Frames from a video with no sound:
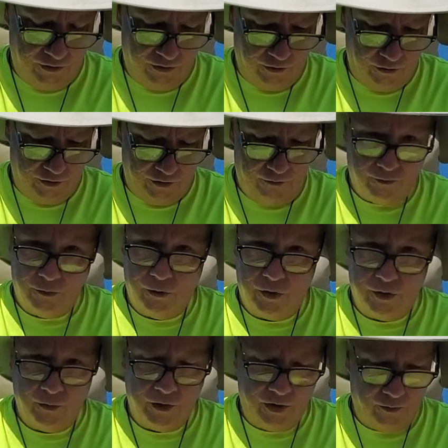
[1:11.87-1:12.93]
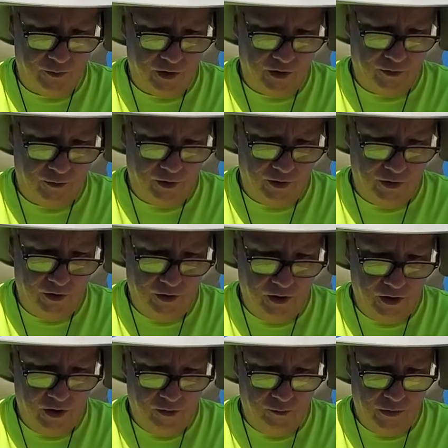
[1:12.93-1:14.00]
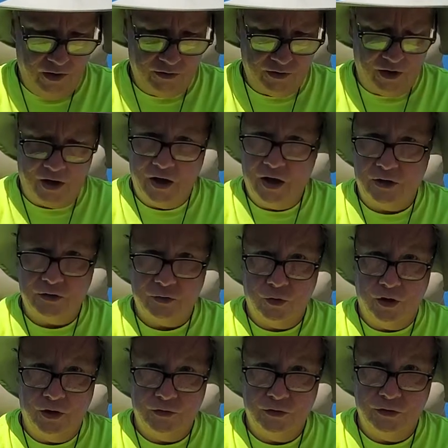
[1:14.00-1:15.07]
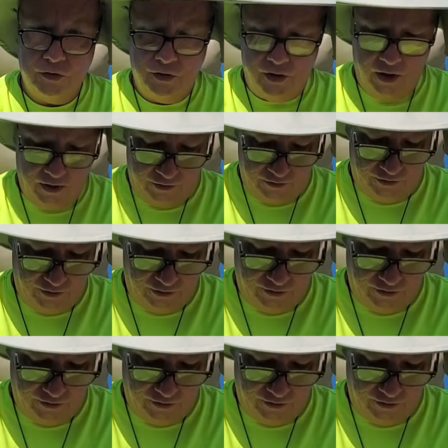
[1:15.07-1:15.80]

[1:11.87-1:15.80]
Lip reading: the energy for you, make it better. But I mean, it's like an x-ray. So you can kind of see